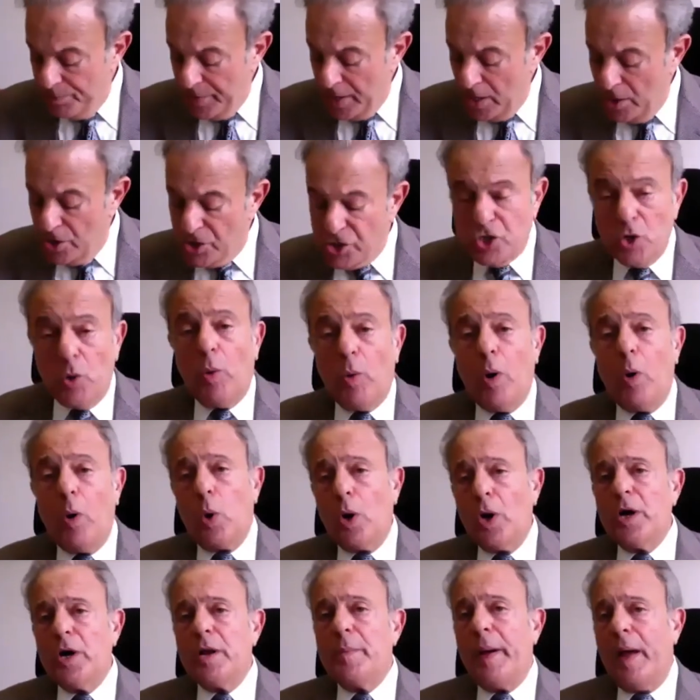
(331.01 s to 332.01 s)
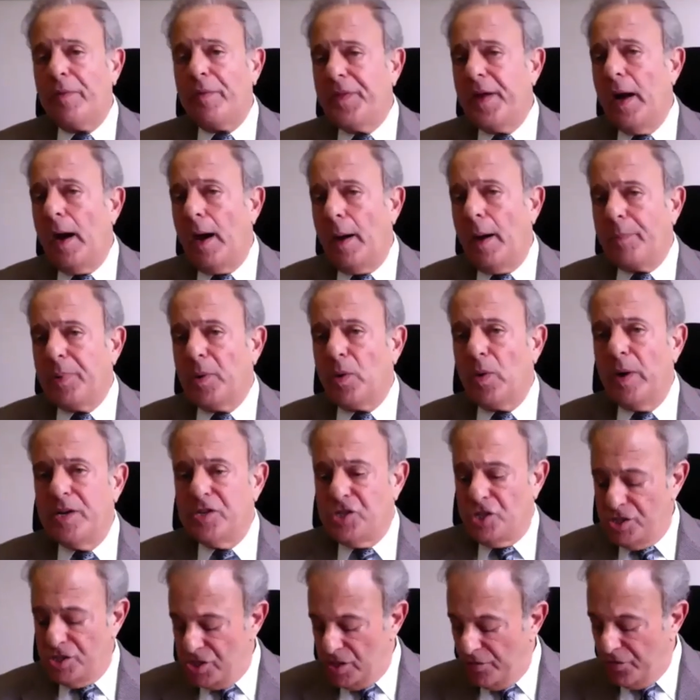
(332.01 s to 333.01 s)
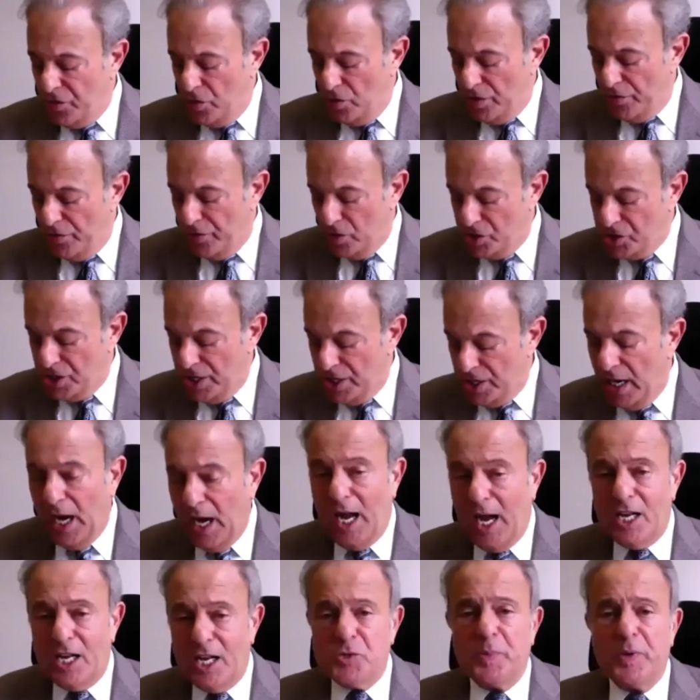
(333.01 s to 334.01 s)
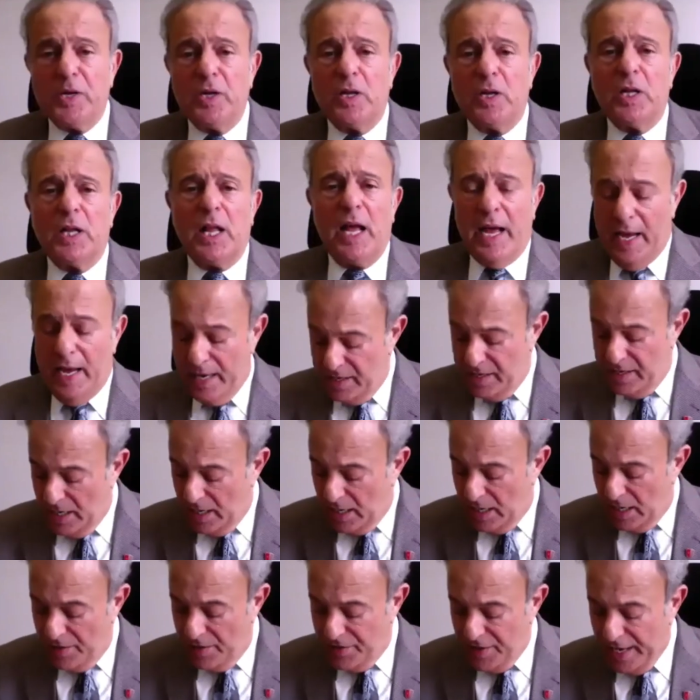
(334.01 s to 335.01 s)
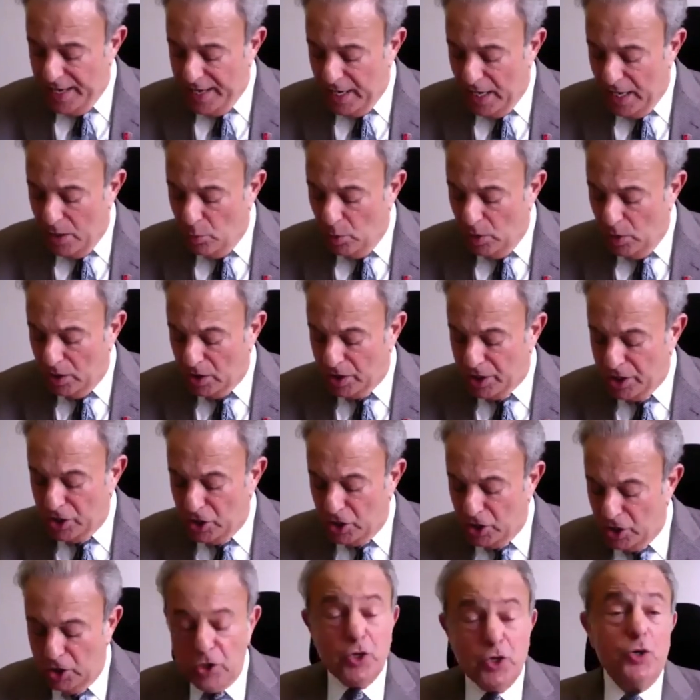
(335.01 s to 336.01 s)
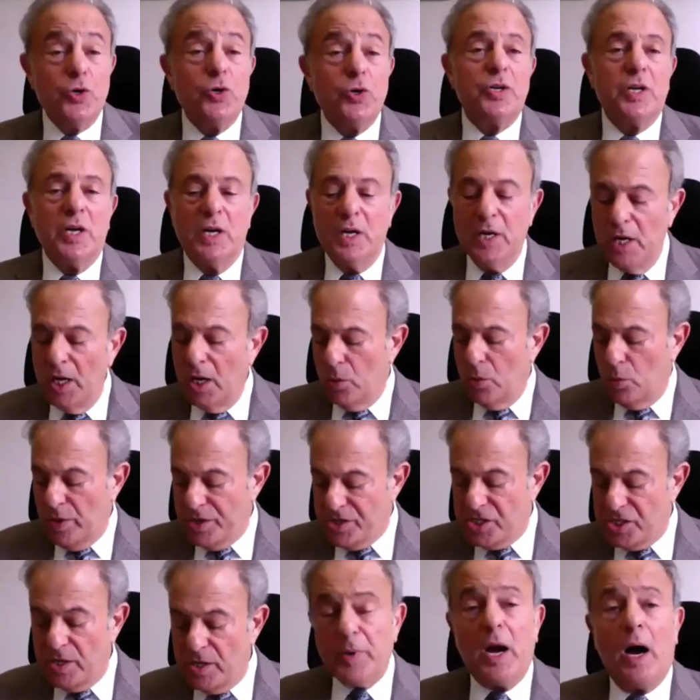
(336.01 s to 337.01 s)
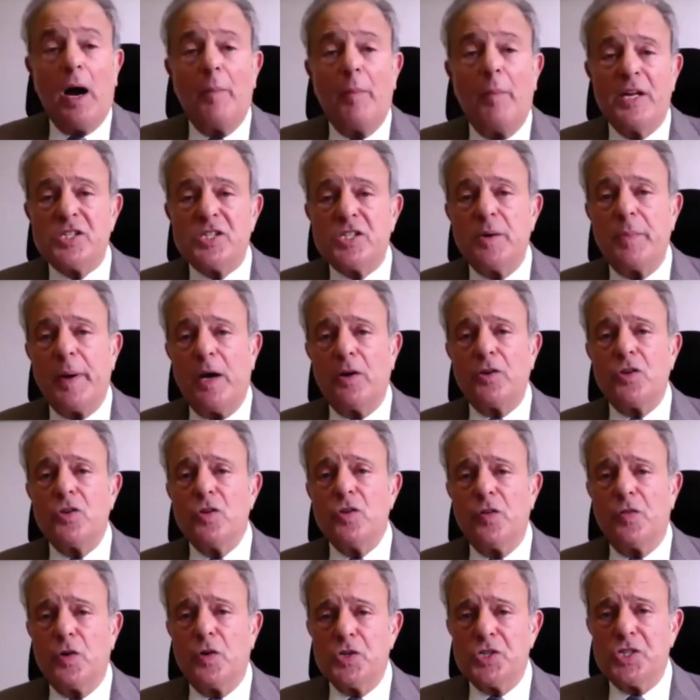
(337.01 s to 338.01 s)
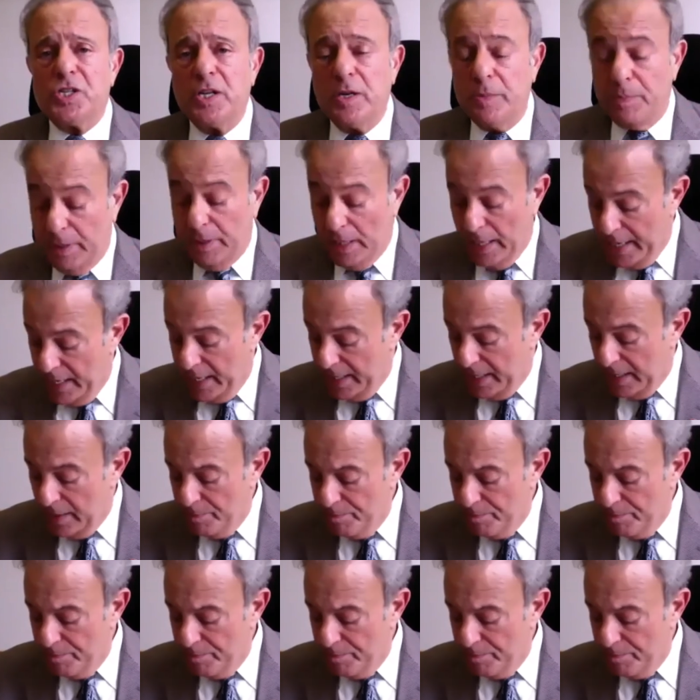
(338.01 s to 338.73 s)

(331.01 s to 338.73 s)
So a word about the operations of University Hospital, and then I will conclude with some comments about university planning.